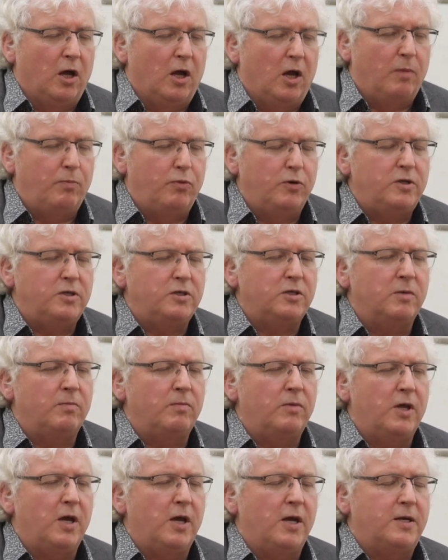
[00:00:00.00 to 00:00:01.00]
A
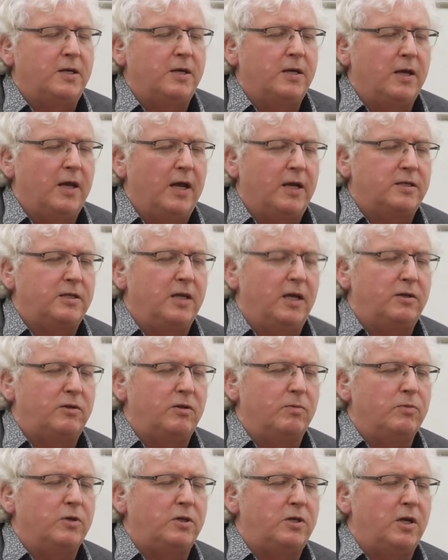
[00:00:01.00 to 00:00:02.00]
Buddhism that
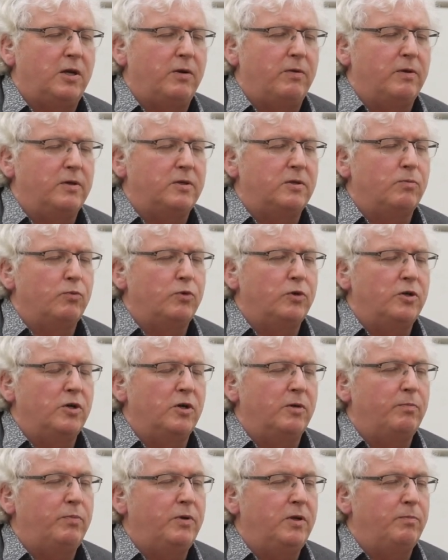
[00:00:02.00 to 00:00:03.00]
accepted materialism would
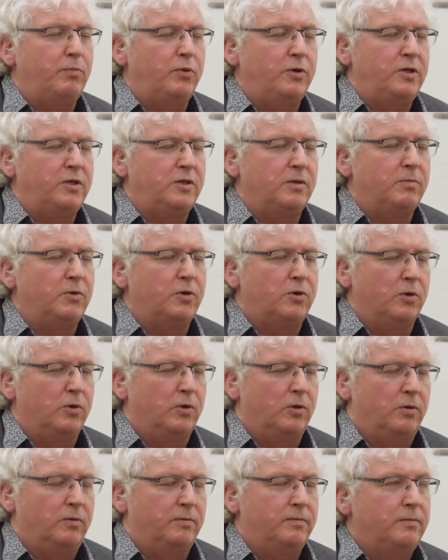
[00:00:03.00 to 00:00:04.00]
not be a Buddhism at
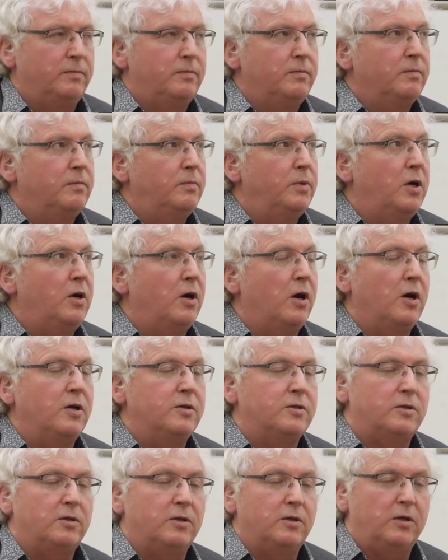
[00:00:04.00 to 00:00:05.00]
all
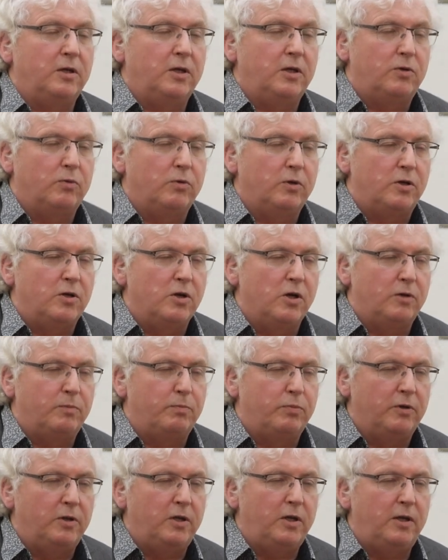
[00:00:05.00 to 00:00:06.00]
because it would not
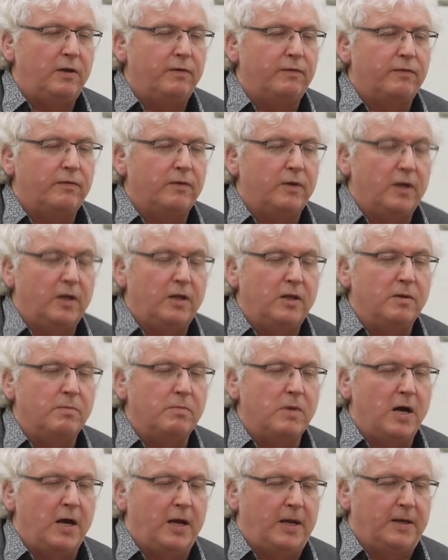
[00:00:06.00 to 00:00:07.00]
believe in the
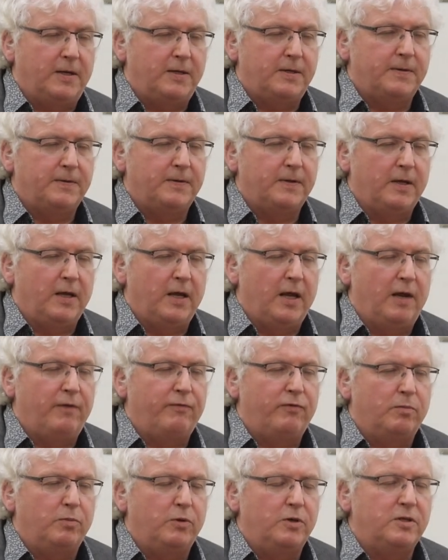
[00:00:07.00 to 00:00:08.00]
mind. And
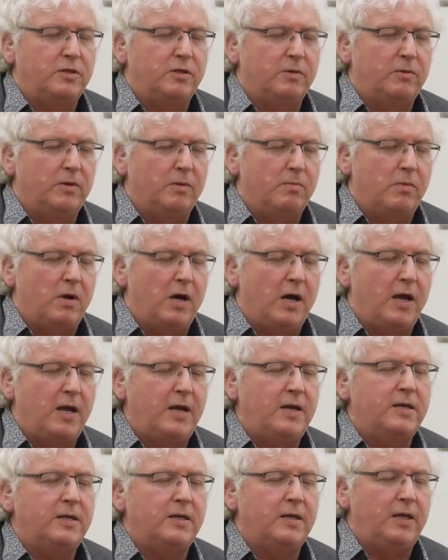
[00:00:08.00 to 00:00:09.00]
for Buddhism, the
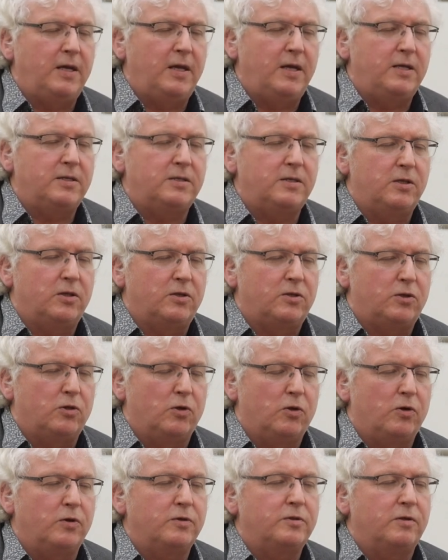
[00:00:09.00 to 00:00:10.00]
mind is the
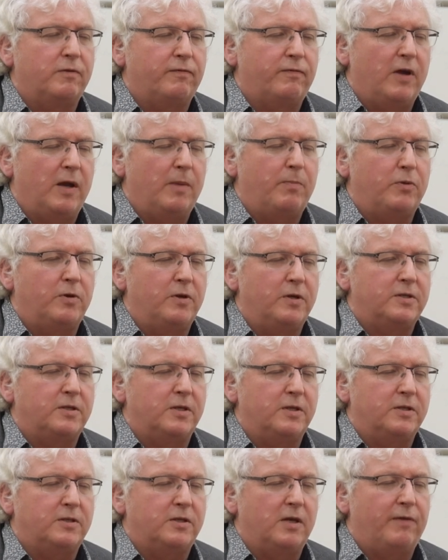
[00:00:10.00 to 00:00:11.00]
source of happiness
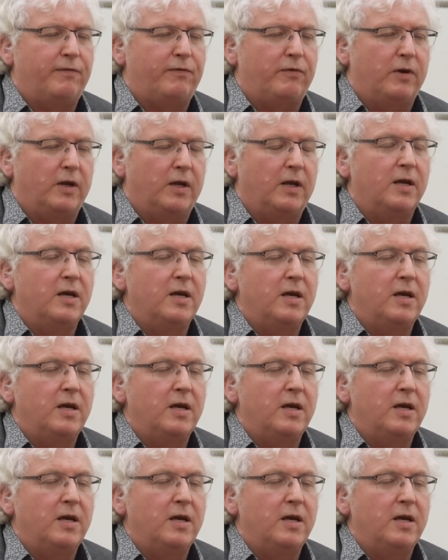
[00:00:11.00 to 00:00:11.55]
and suffering.